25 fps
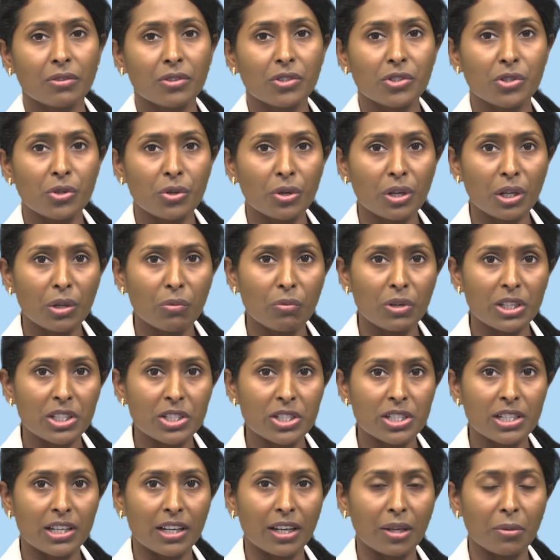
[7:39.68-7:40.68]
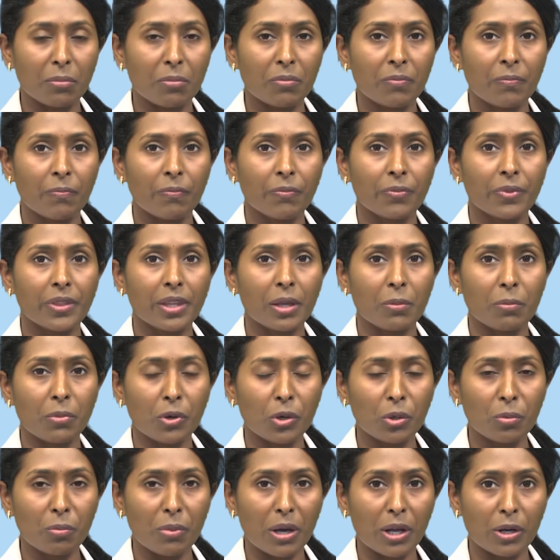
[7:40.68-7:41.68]
during which time their
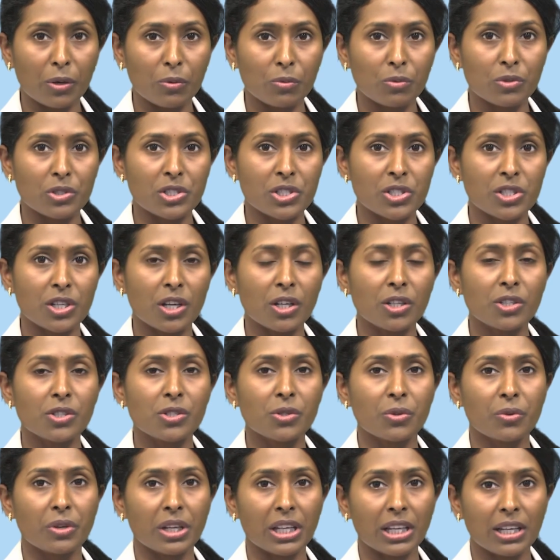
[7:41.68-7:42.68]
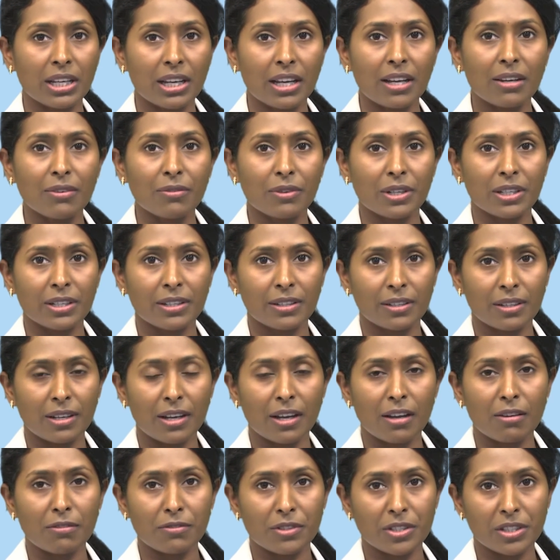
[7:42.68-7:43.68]
bone marrow would start to recover
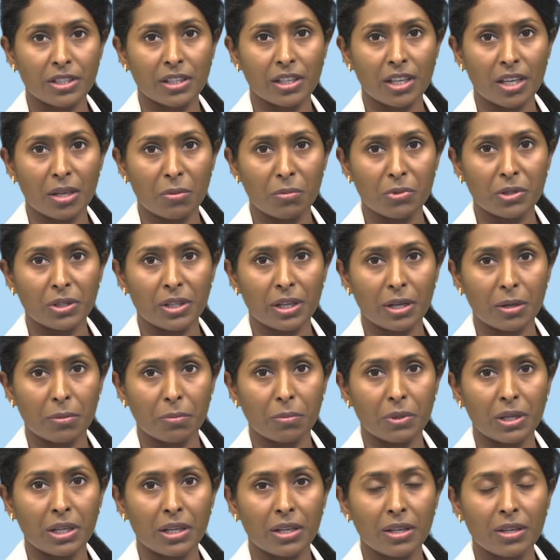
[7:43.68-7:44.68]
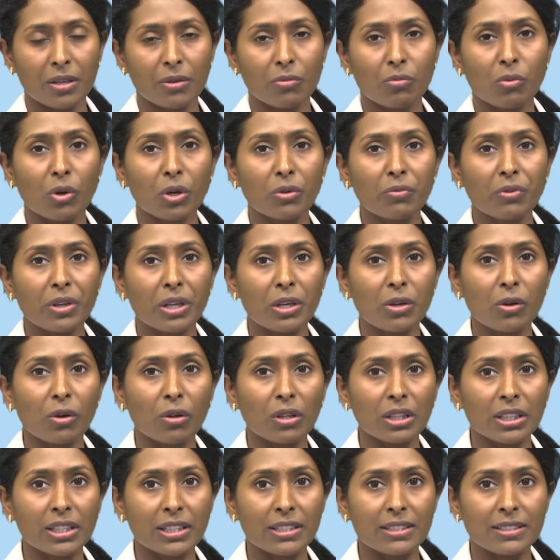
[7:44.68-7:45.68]
after the chemotherapy. What we
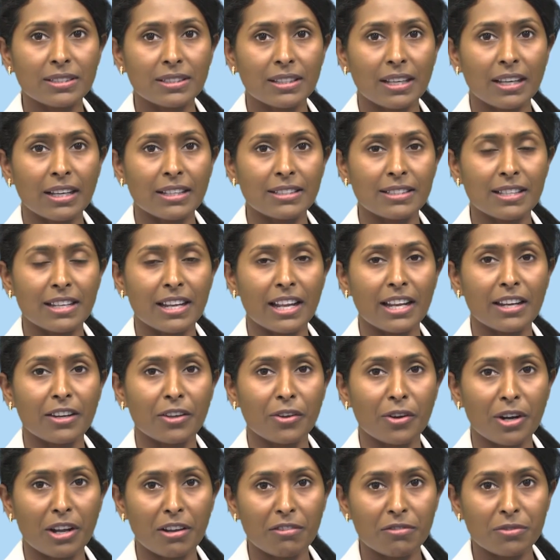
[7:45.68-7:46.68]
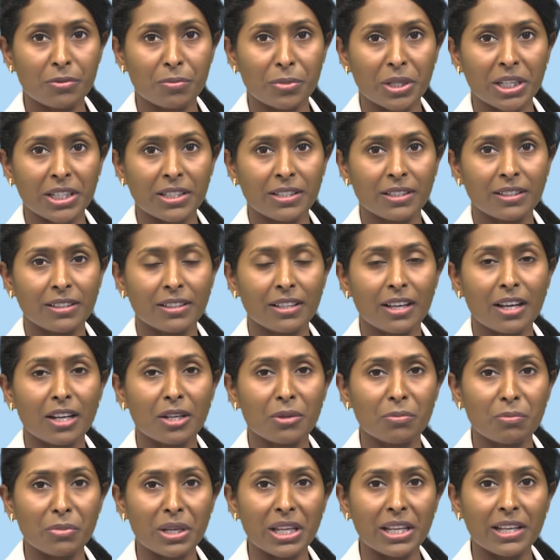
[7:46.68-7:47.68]
call this as an engraftment,
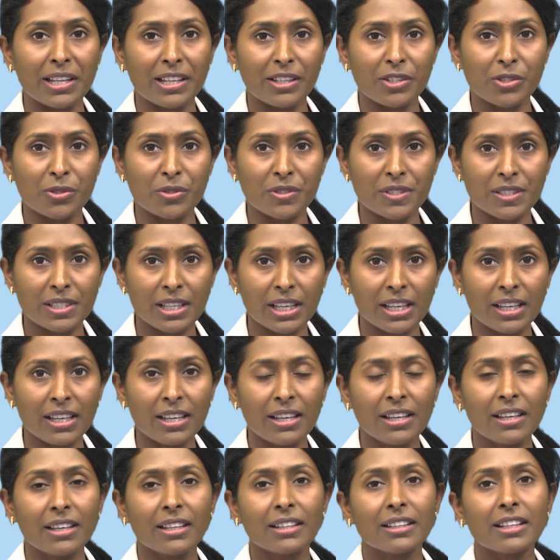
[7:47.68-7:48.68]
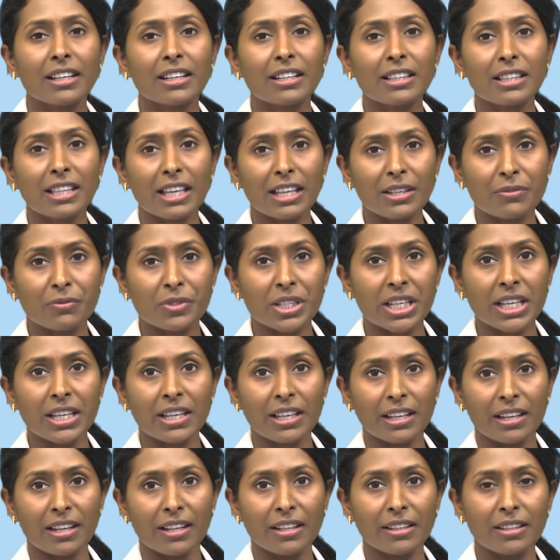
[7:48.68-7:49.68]
that meaning to say that they've
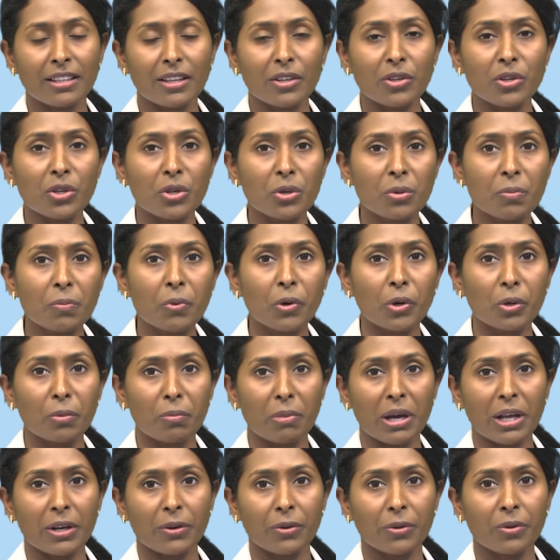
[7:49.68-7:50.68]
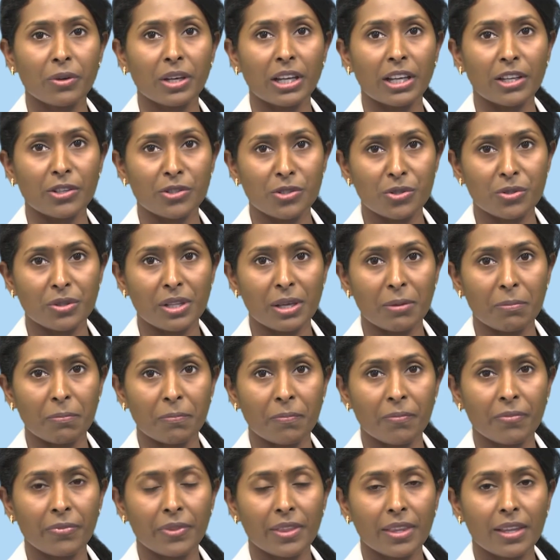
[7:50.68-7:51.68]
taken in the new bone marrow into them
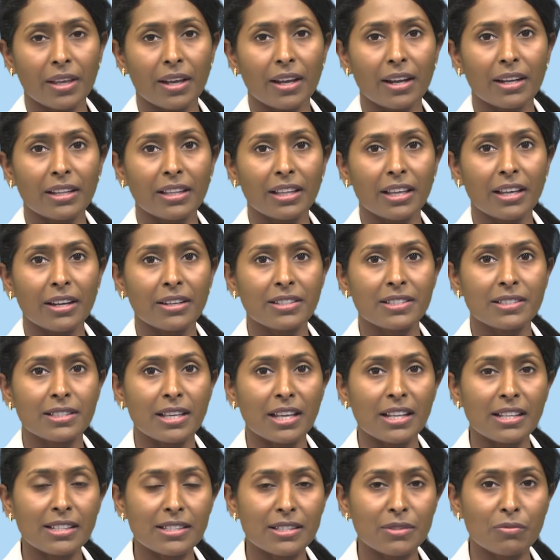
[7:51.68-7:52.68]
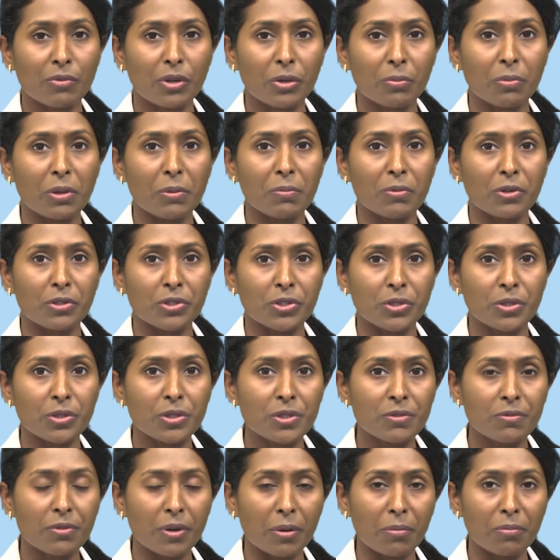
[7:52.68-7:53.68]
and their cells would be
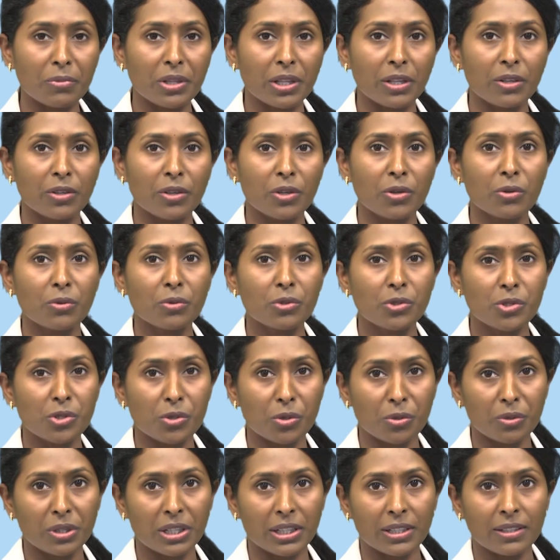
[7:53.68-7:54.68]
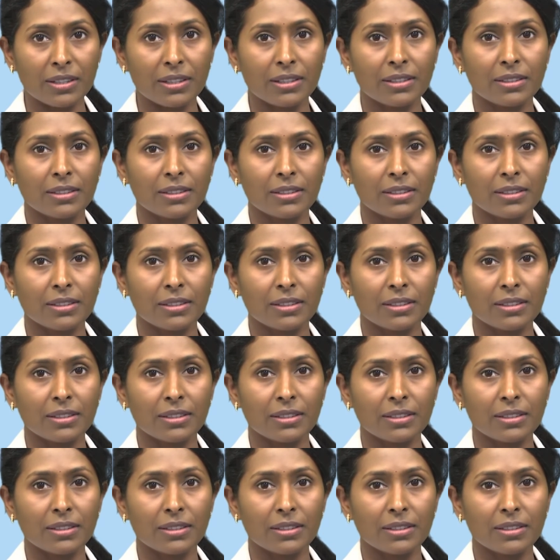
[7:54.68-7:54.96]
produced from the new donor